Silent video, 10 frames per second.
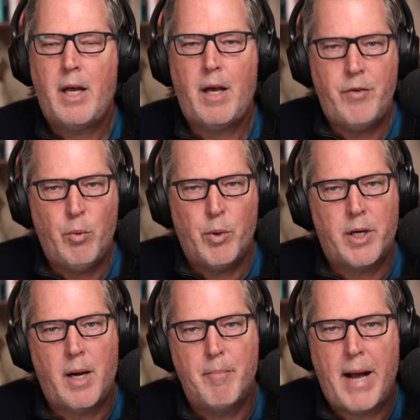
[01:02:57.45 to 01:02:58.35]
If you were to
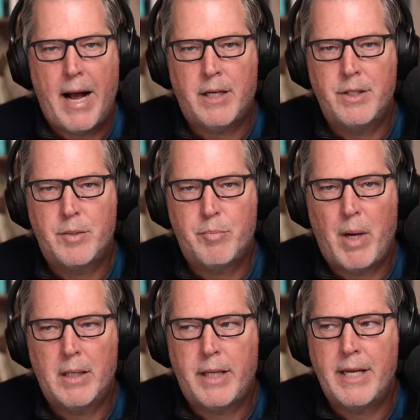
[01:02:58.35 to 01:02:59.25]
come back on this
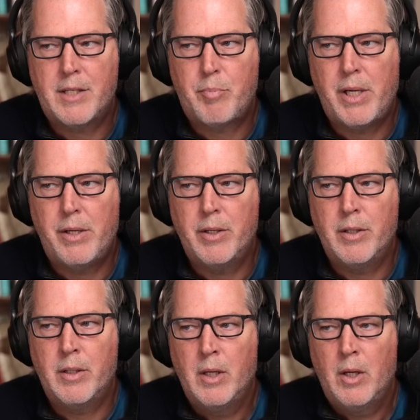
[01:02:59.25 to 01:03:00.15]
podcast,
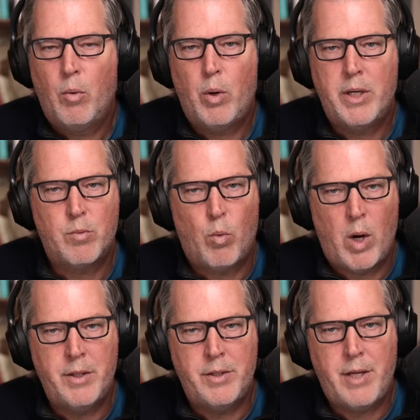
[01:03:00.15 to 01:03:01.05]
Peter, what is
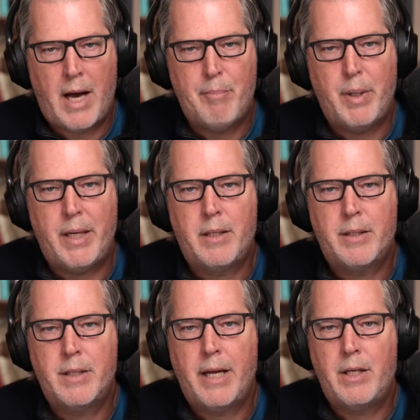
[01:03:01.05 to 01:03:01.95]
one topic
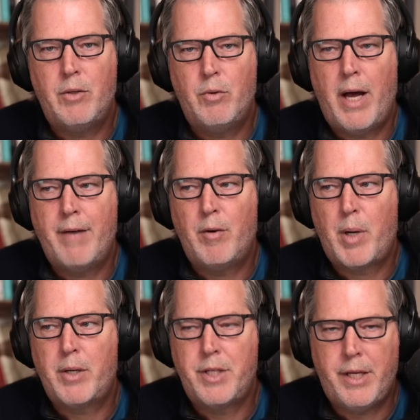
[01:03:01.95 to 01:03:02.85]
that you have a
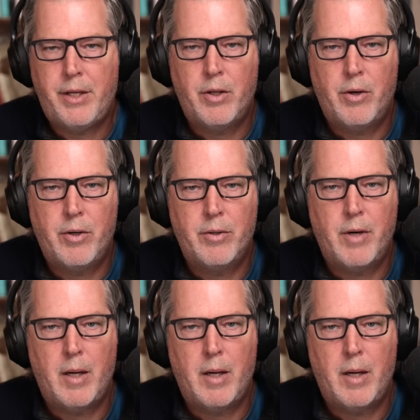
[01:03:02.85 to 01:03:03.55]
particular